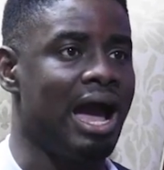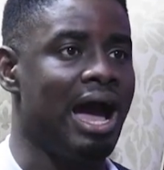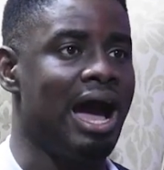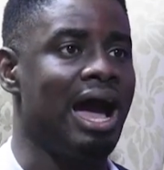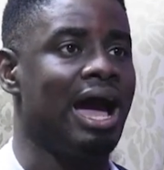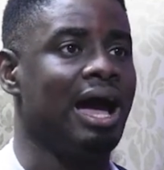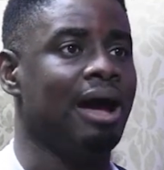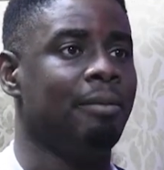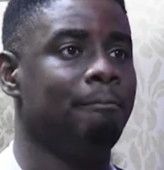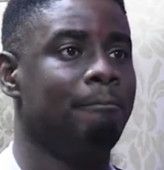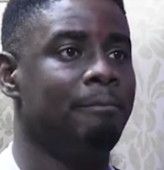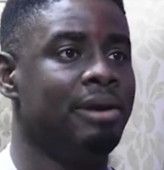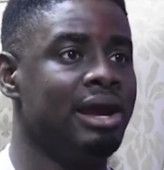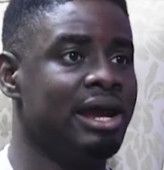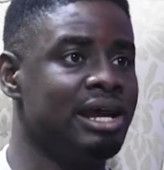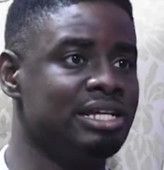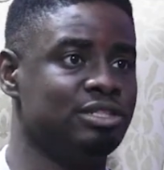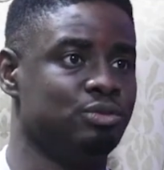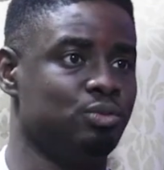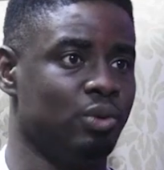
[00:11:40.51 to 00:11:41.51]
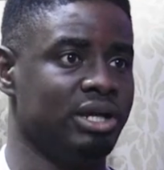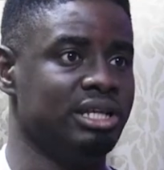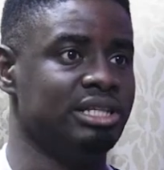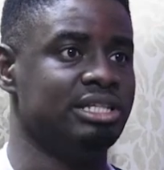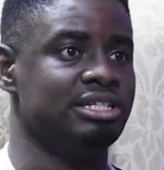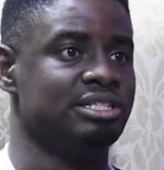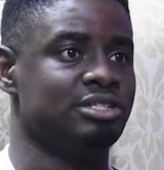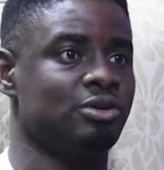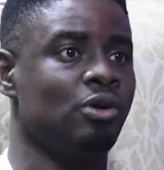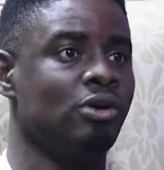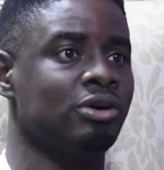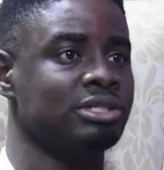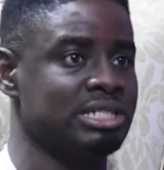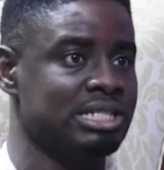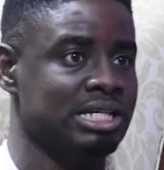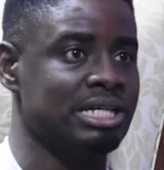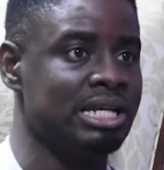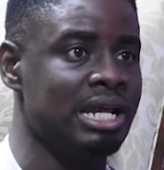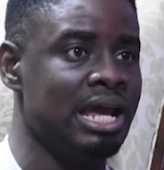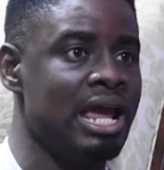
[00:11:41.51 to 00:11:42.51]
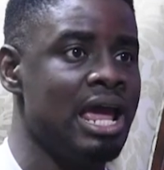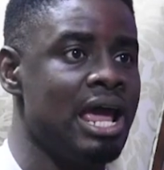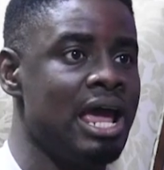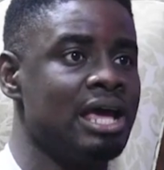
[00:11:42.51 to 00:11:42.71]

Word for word: our pairs were discussing